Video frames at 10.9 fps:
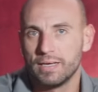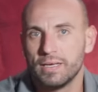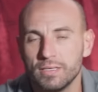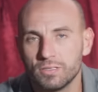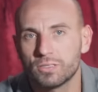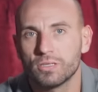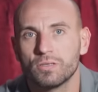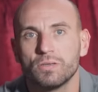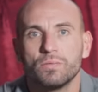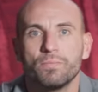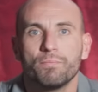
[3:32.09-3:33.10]
is
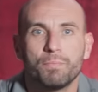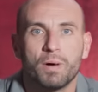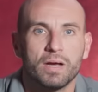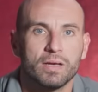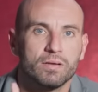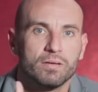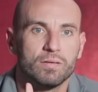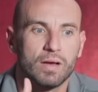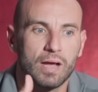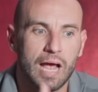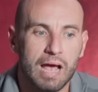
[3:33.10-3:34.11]
by
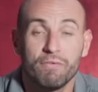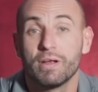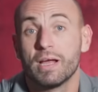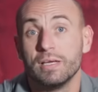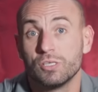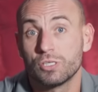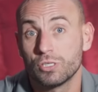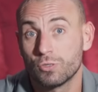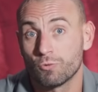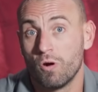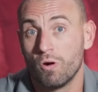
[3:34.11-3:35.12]
having a
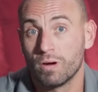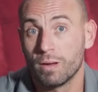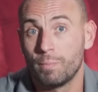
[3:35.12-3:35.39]
strong